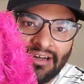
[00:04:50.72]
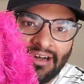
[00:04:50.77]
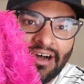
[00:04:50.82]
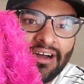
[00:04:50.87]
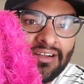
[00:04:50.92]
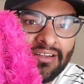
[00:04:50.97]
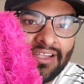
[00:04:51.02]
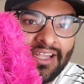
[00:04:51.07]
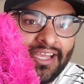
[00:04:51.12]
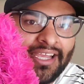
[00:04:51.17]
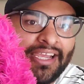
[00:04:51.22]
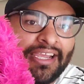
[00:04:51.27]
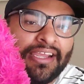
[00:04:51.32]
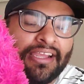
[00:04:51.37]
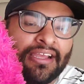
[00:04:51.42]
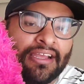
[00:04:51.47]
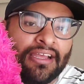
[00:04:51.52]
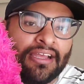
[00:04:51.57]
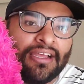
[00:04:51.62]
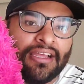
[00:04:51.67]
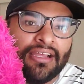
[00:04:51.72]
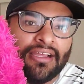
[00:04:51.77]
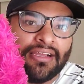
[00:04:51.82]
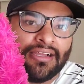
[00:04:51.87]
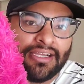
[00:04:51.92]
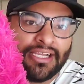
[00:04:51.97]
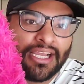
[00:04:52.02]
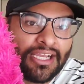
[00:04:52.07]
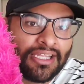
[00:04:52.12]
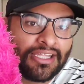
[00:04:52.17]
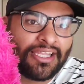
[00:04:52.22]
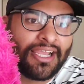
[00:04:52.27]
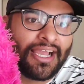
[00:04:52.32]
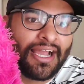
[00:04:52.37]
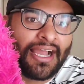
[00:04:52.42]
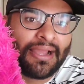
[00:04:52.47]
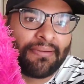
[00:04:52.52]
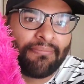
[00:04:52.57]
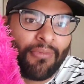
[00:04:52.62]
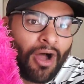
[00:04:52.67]
Ugly Giggly
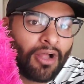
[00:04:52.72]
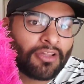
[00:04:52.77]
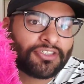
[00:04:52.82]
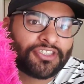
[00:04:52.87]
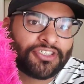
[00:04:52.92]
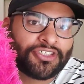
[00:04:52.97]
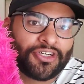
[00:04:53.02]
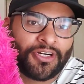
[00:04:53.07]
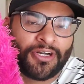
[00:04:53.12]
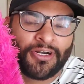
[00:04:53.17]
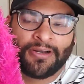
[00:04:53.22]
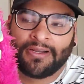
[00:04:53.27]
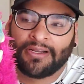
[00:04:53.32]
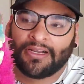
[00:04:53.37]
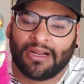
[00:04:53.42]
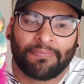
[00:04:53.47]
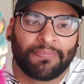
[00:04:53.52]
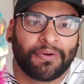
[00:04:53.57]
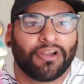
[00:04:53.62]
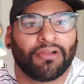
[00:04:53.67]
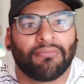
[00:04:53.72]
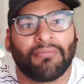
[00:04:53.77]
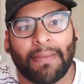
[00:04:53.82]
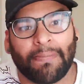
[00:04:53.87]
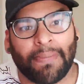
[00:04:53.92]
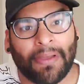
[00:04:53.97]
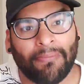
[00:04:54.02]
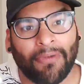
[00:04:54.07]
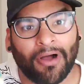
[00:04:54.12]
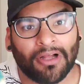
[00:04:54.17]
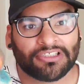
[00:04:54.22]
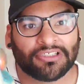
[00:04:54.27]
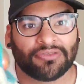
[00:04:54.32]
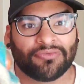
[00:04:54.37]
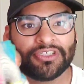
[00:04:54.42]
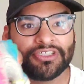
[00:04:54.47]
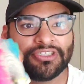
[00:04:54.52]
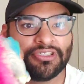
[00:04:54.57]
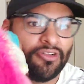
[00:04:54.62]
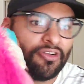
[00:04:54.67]
Eye monster compared to My Pet Monster,
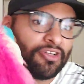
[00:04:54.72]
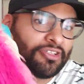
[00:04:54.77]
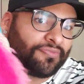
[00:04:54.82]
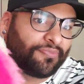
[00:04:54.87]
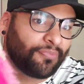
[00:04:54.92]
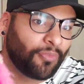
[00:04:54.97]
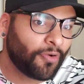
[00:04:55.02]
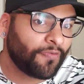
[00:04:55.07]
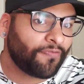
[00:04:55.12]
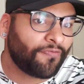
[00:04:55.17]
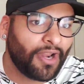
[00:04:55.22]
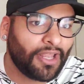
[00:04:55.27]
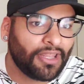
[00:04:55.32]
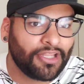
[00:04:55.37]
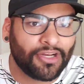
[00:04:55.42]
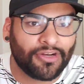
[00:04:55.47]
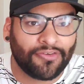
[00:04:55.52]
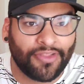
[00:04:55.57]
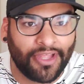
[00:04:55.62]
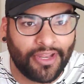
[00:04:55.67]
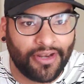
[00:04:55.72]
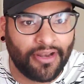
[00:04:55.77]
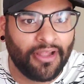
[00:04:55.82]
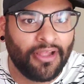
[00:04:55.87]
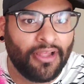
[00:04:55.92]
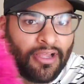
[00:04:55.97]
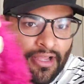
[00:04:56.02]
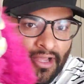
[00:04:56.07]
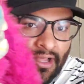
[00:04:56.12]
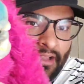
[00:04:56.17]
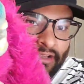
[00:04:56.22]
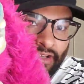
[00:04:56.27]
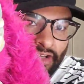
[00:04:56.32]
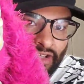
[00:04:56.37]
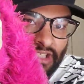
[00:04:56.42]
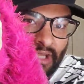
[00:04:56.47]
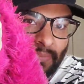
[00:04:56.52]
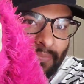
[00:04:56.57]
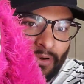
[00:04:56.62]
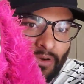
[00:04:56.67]
which looks more friendlier than your
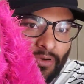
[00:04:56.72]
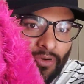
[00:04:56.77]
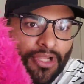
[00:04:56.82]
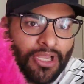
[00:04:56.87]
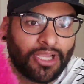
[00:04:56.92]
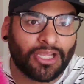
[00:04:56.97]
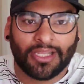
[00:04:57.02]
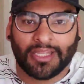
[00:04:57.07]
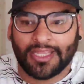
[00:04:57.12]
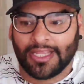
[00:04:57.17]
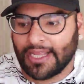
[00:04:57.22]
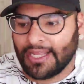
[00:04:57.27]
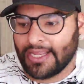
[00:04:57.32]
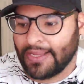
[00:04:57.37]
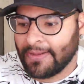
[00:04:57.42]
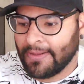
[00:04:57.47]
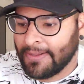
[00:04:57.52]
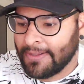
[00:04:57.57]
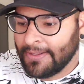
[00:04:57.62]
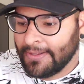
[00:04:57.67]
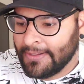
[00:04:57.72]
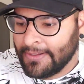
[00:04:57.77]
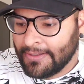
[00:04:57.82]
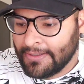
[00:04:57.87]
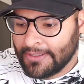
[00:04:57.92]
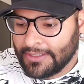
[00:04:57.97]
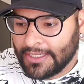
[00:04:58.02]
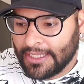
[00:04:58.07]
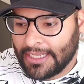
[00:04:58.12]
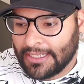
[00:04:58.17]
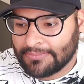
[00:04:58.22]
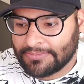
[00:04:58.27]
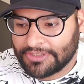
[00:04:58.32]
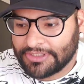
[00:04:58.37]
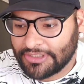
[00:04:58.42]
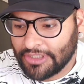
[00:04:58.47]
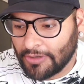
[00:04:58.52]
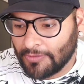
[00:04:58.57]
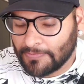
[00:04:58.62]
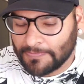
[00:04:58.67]
typical Giggly Eye.
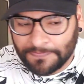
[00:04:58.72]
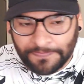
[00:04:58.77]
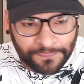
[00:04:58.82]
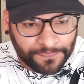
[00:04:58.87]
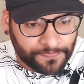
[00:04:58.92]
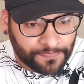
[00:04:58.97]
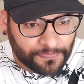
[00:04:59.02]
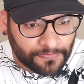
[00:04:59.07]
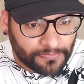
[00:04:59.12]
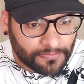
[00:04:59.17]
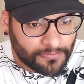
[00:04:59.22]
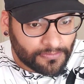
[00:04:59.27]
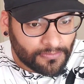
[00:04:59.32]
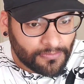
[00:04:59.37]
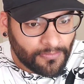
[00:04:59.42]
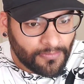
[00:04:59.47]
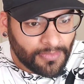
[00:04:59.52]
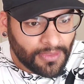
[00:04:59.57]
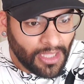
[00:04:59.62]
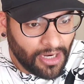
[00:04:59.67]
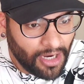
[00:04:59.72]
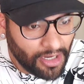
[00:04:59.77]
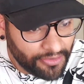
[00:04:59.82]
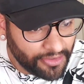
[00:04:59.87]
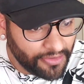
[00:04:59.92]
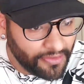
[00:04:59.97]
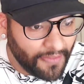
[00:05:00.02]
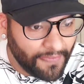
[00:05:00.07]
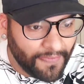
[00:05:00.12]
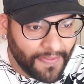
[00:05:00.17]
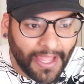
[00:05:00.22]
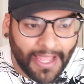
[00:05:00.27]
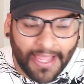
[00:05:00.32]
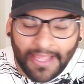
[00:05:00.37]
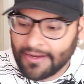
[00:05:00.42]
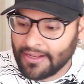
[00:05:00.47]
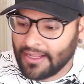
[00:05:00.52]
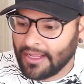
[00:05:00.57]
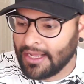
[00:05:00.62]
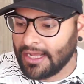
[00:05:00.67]
So Other than
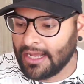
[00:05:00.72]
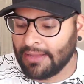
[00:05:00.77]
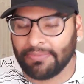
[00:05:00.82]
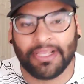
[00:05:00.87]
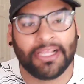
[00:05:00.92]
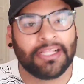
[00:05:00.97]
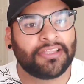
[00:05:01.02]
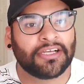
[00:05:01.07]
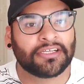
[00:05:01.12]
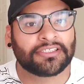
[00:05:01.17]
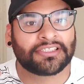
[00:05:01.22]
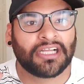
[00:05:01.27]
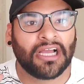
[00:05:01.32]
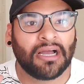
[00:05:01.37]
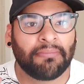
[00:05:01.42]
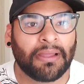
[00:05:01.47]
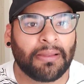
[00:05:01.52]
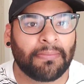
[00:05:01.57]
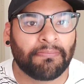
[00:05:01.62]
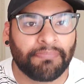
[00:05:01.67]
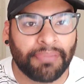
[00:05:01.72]
that, he does come in